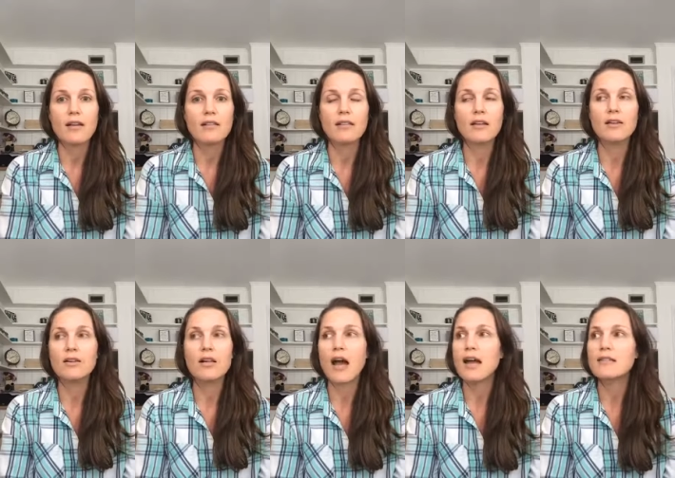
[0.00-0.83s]

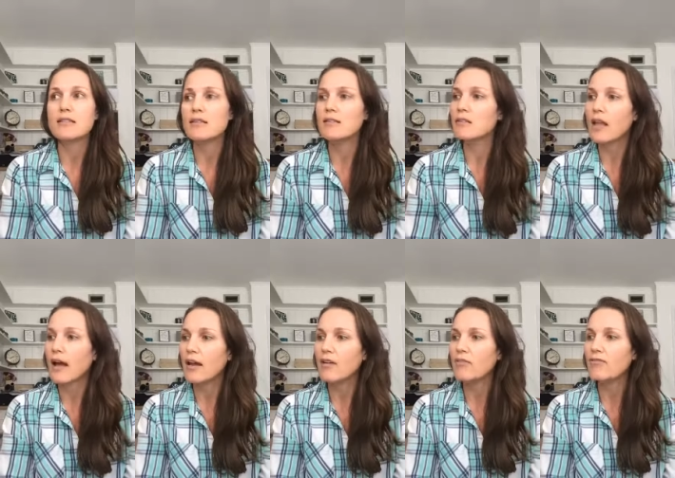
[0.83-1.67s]
little ideal
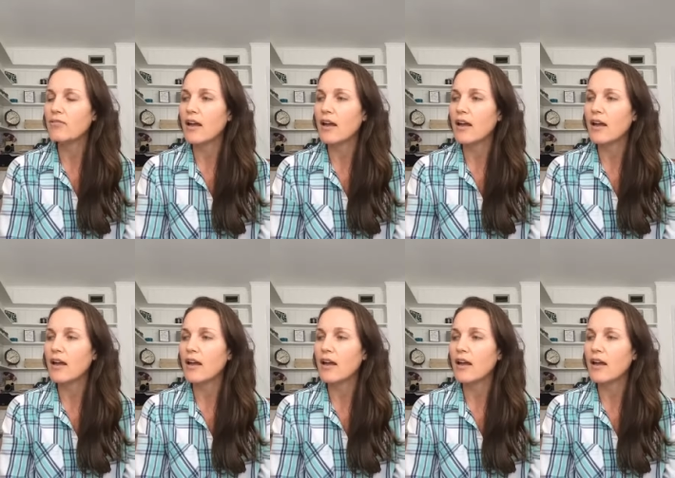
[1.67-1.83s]
life